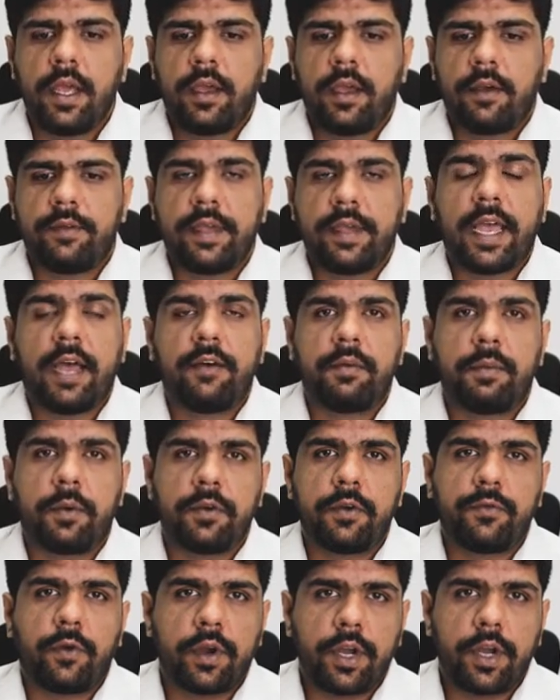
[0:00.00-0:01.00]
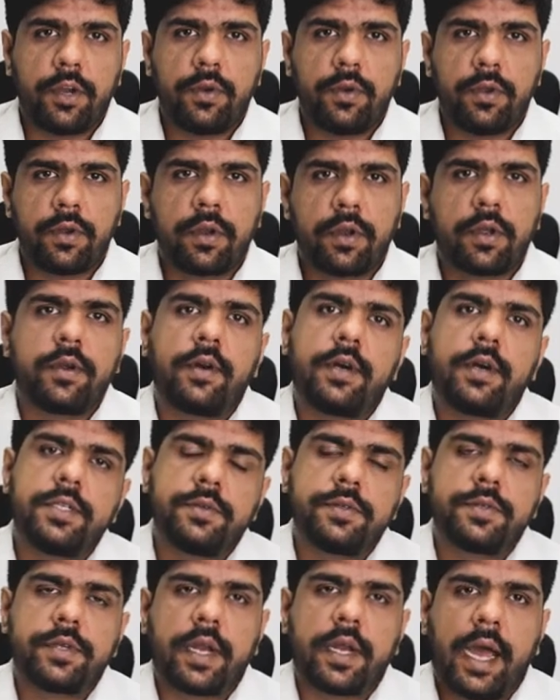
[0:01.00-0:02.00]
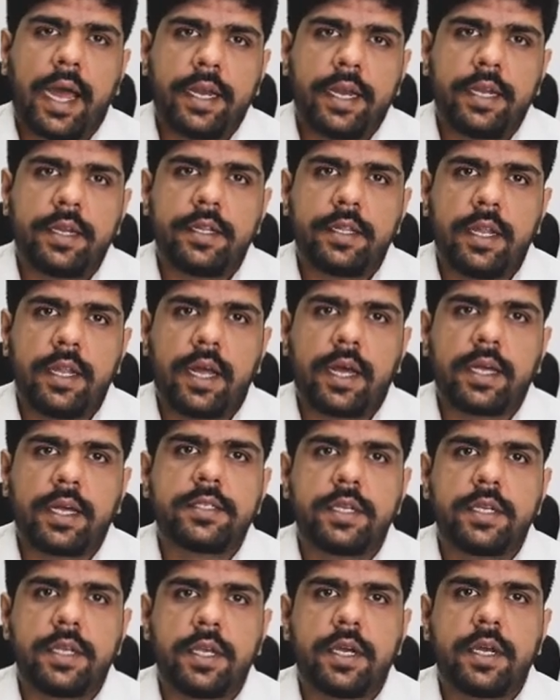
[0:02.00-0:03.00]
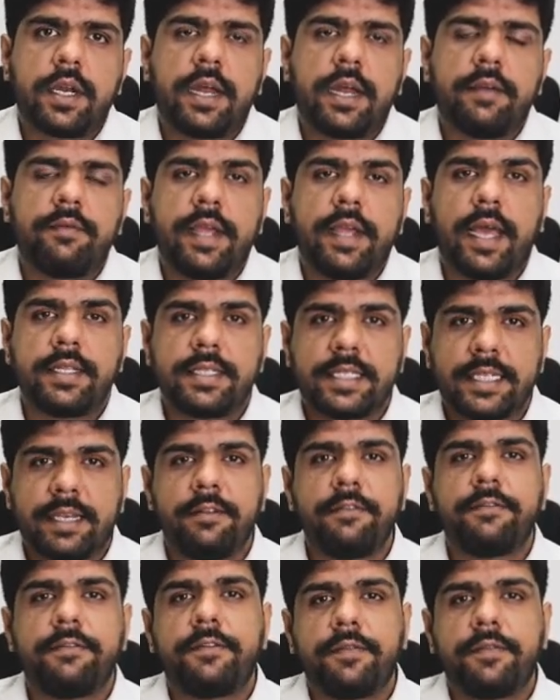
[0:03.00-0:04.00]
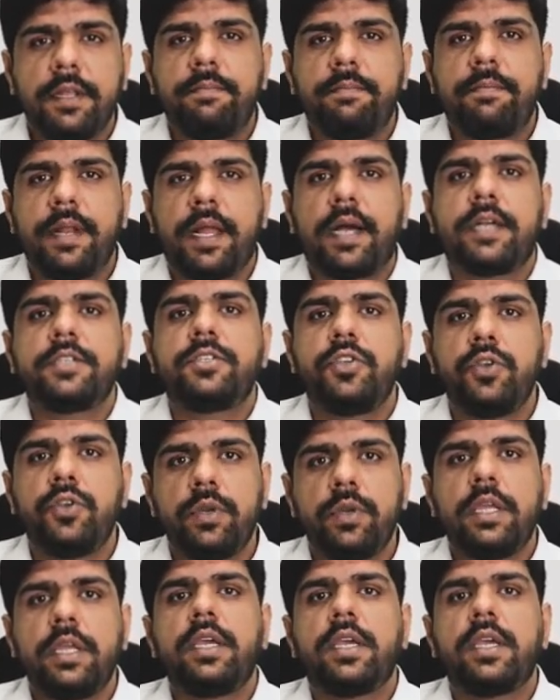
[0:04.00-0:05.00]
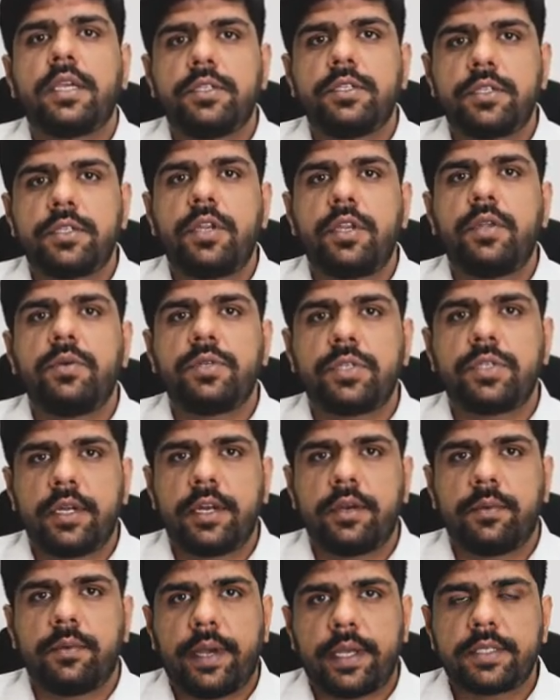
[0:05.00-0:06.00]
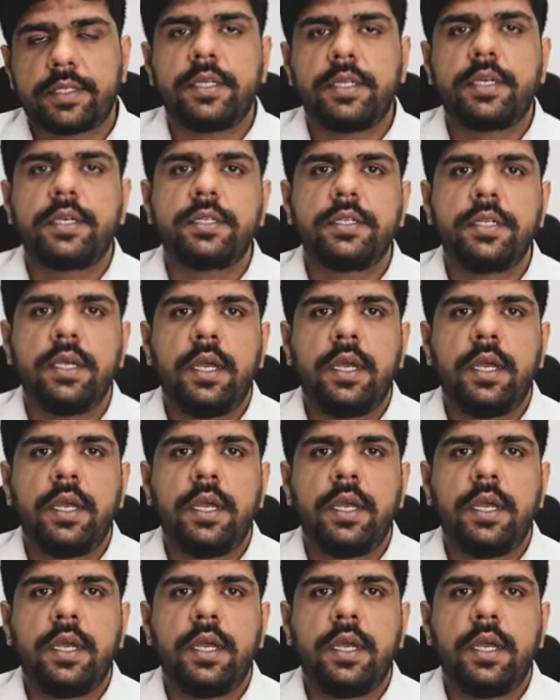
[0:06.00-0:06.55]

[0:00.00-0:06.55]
We have about 42 unicorns which were added in the last year, and we had 750 plus unique institutional investors